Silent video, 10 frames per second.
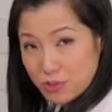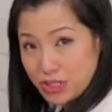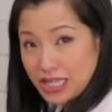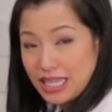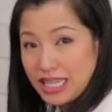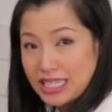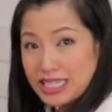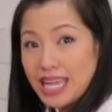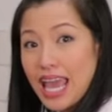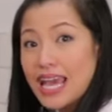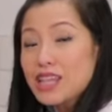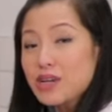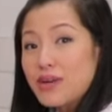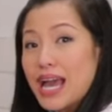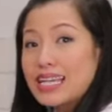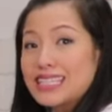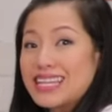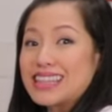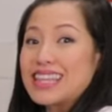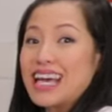preheated, and the rack is
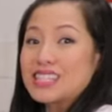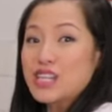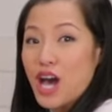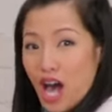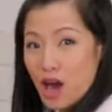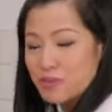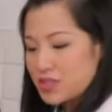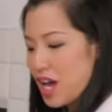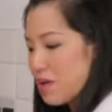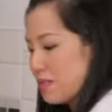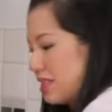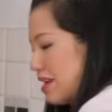at the top, top